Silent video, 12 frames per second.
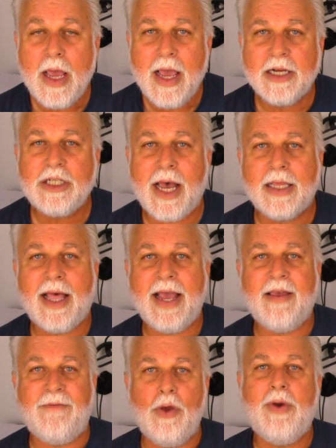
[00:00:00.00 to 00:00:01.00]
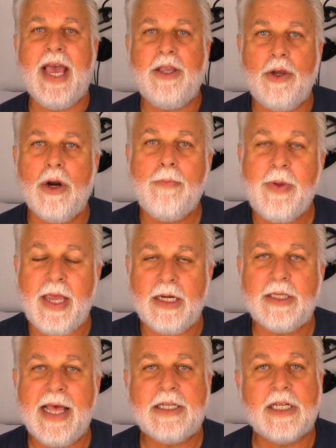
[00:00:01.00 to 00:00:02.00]
It's not like if you get your piece,
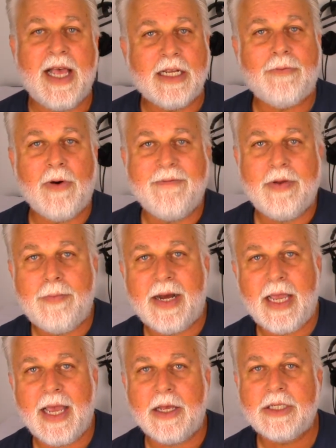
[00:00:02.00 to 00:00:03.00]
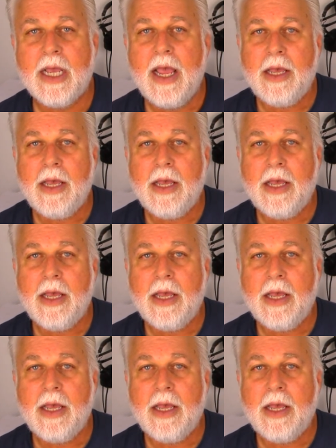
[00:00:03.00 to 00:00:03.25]
that's less for everybody else.